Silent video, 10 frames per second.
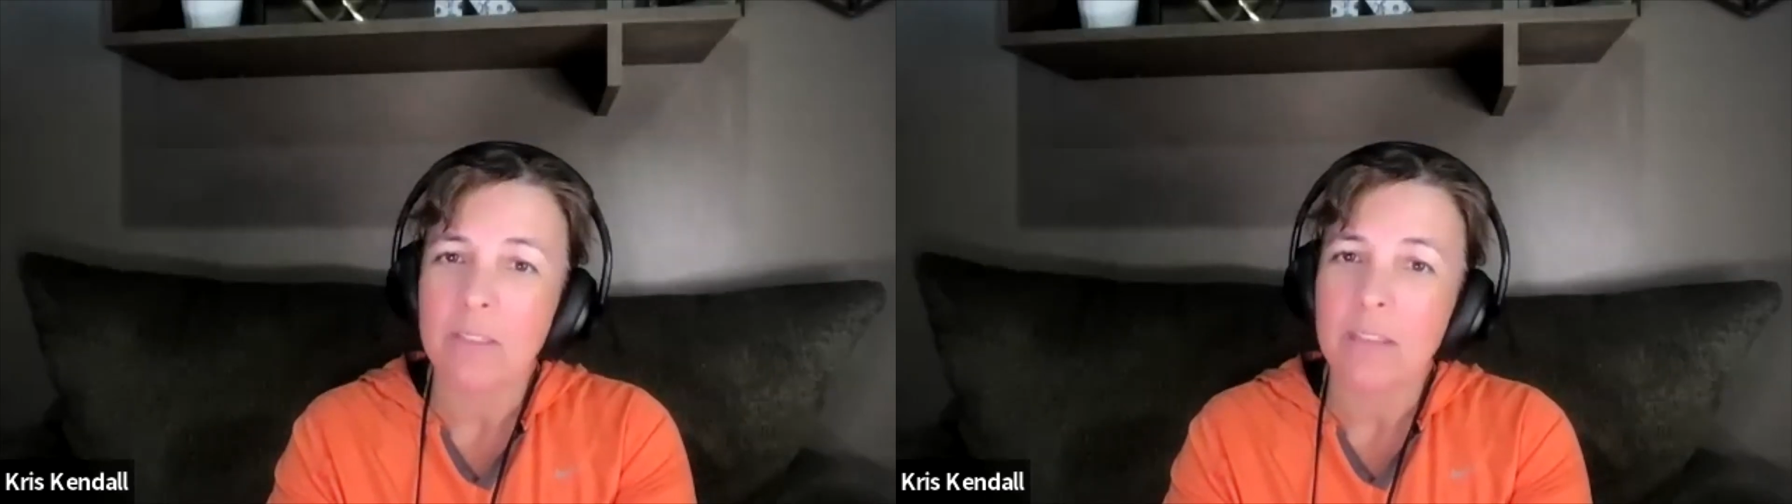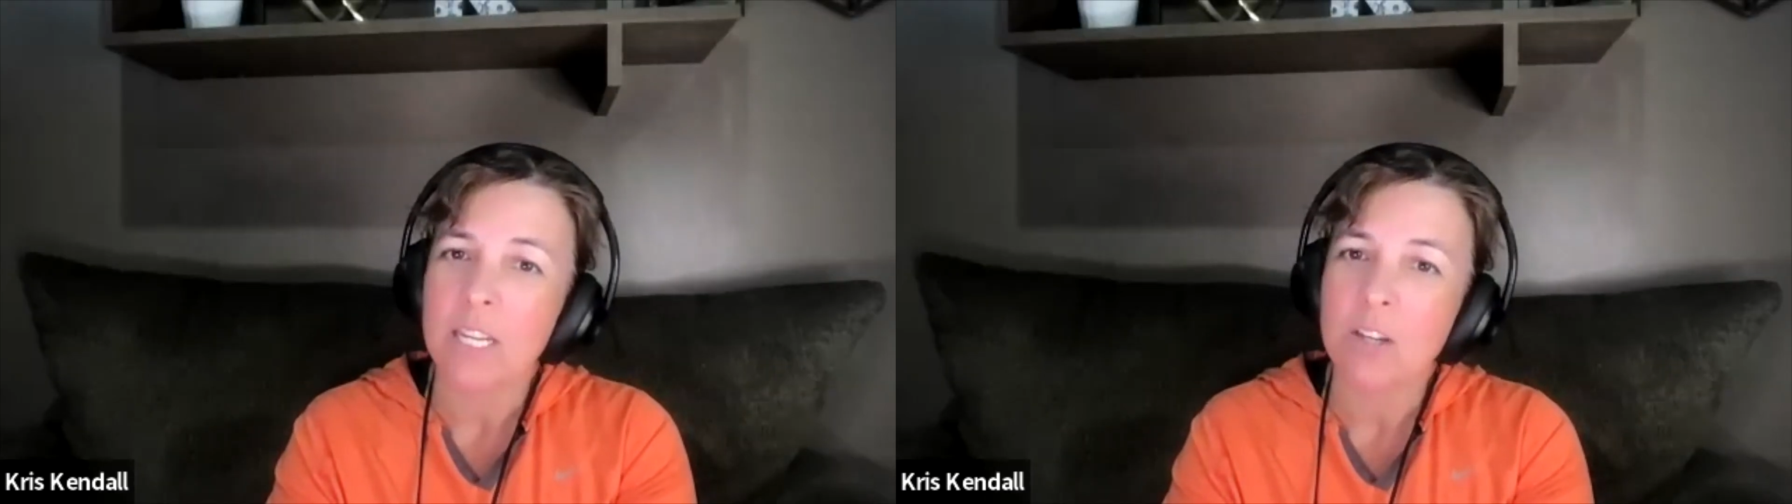
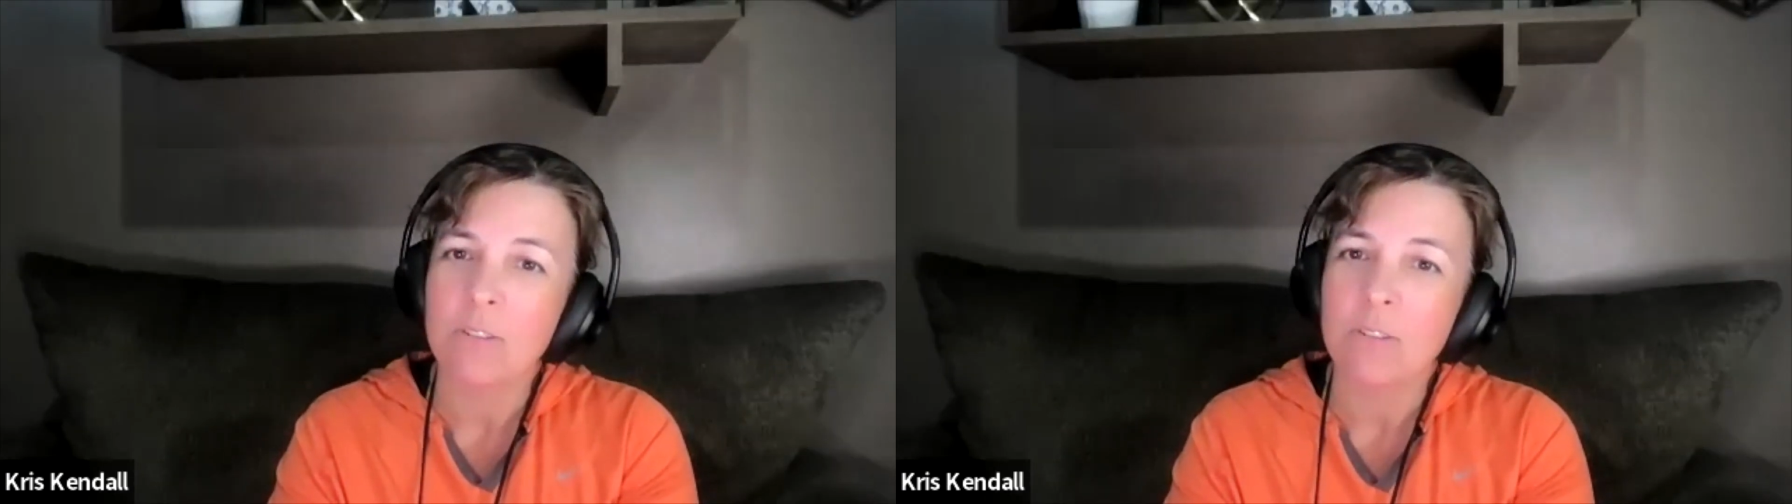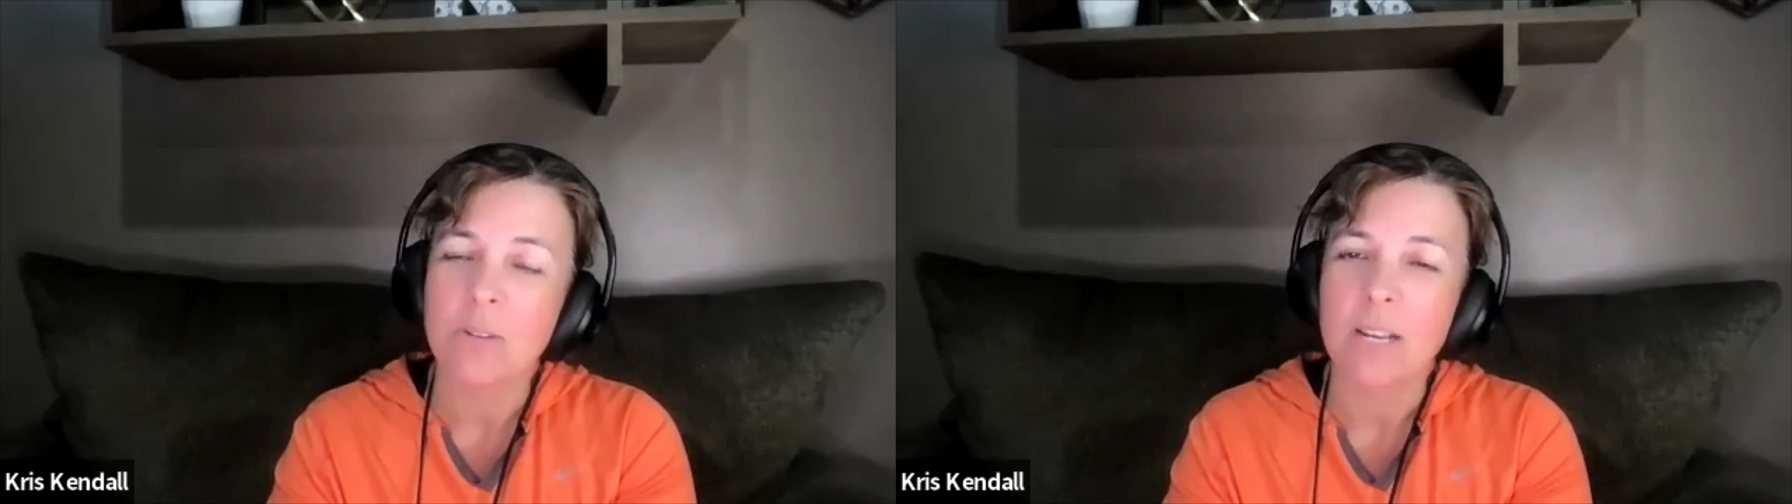thank you
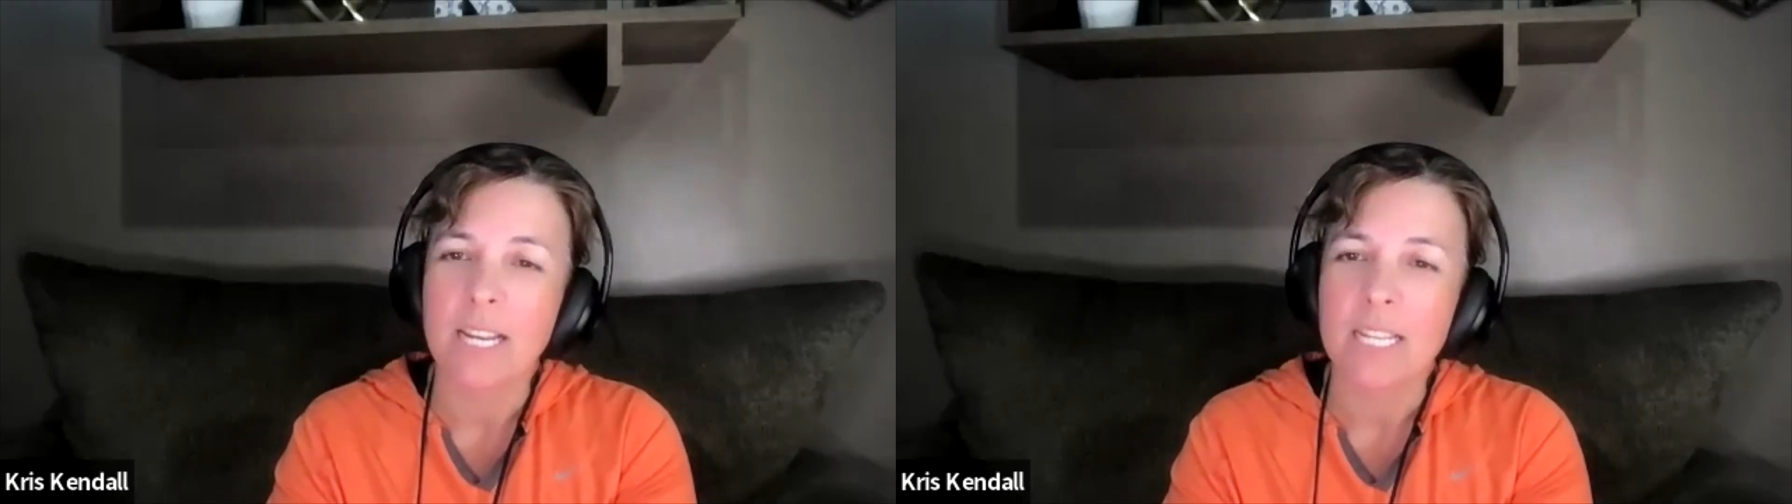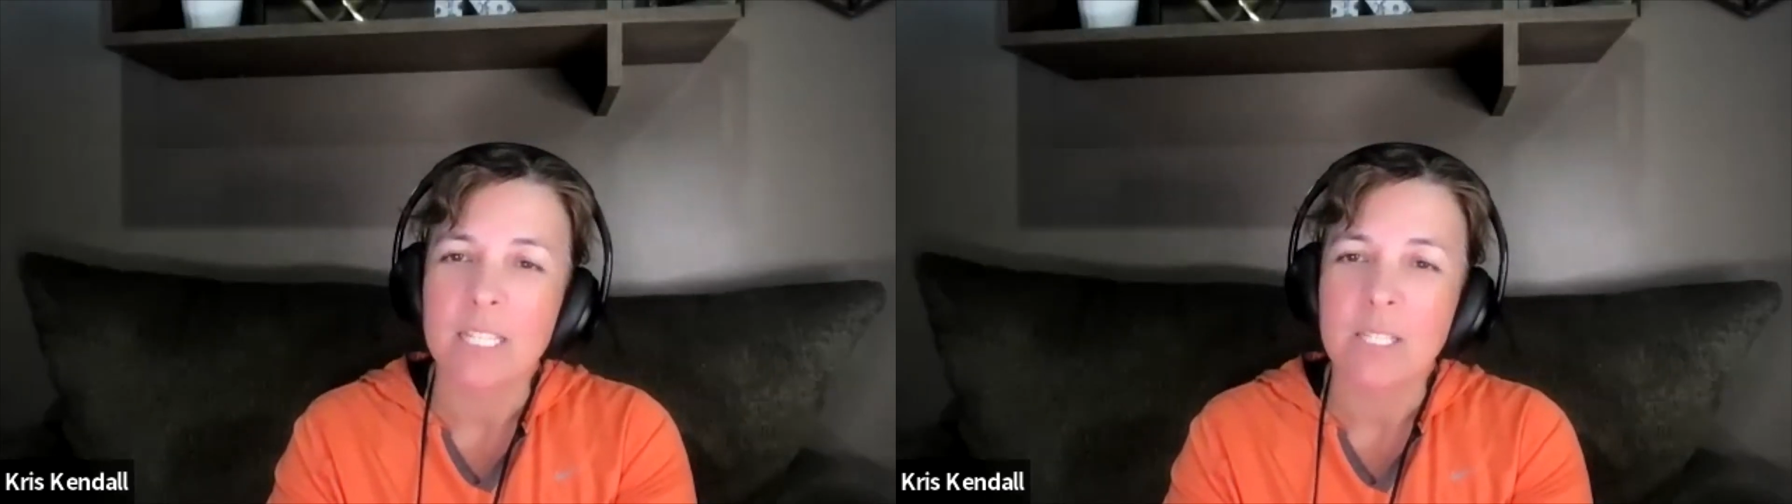for
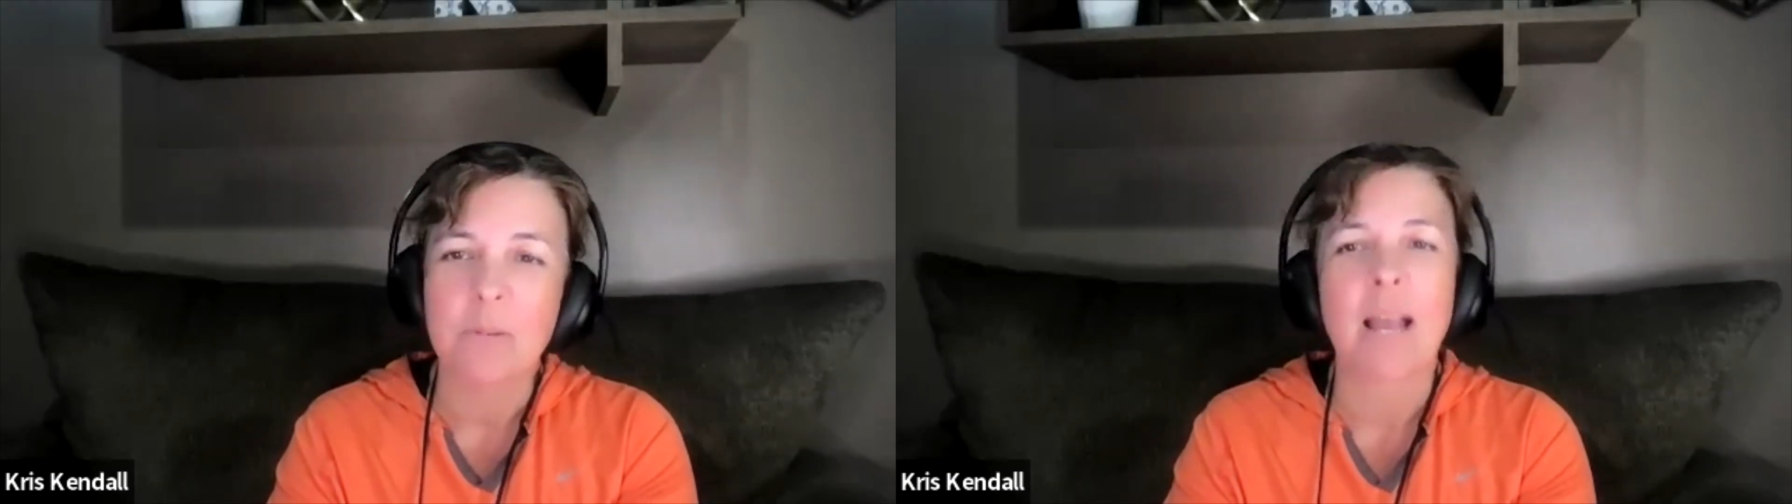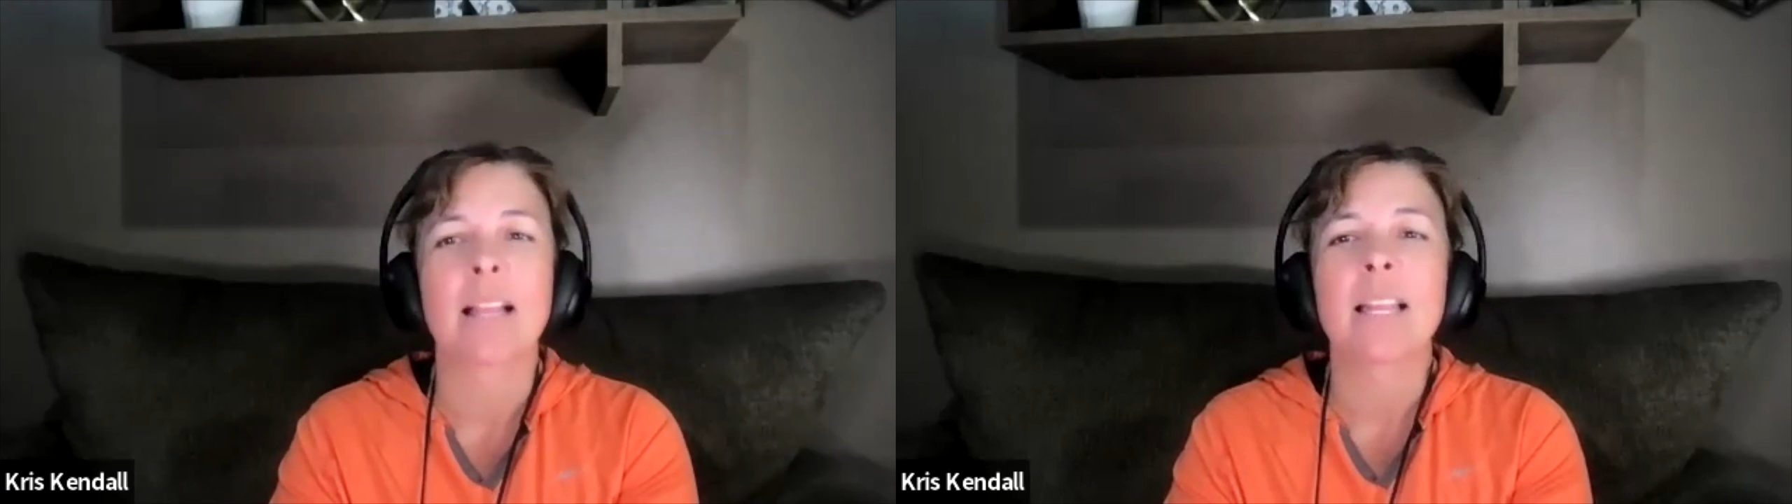joining us as
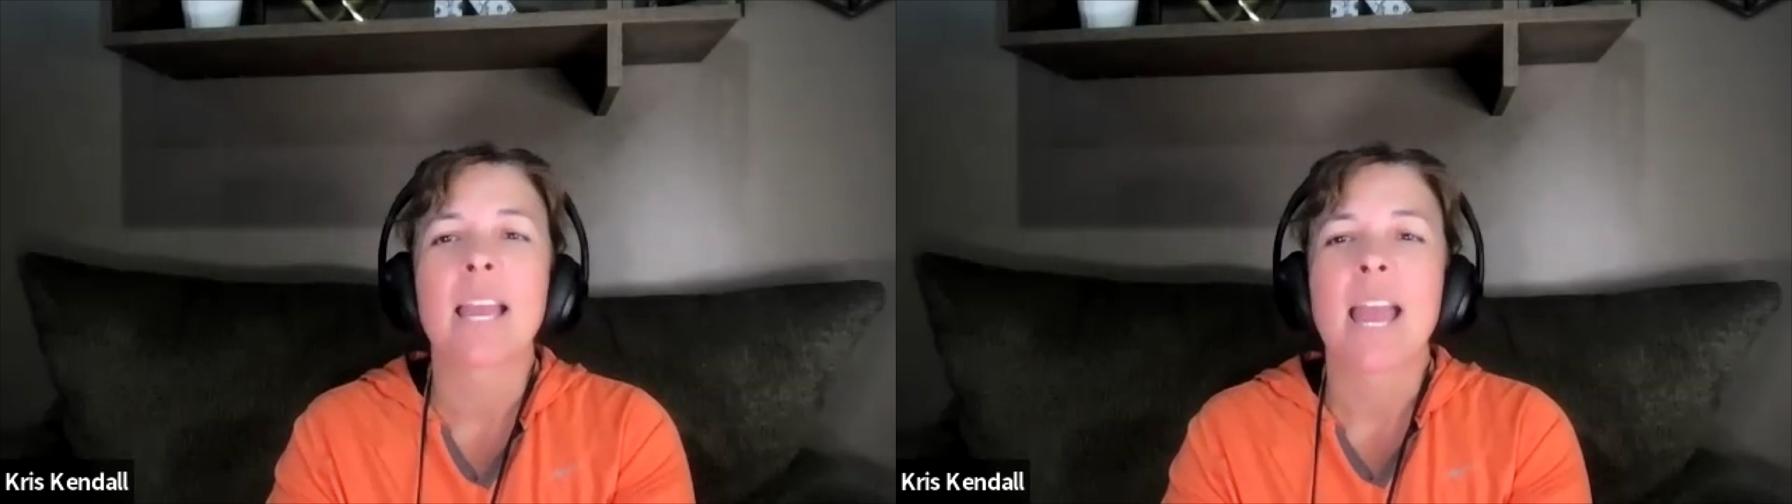well.